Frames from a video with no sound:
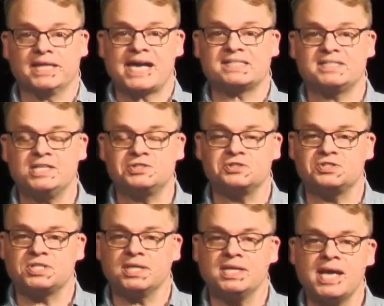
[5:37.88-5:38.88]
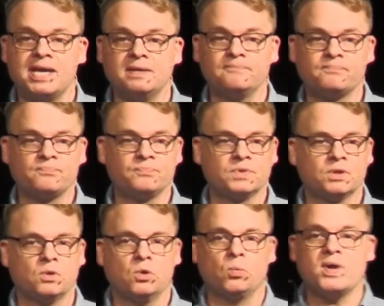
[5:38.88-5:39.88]
last Easter Sunday.
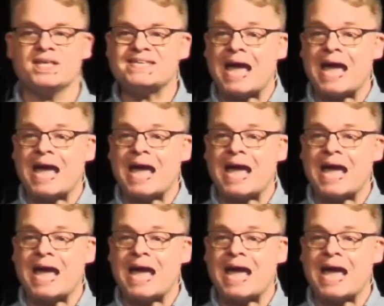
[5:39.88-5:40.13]
What has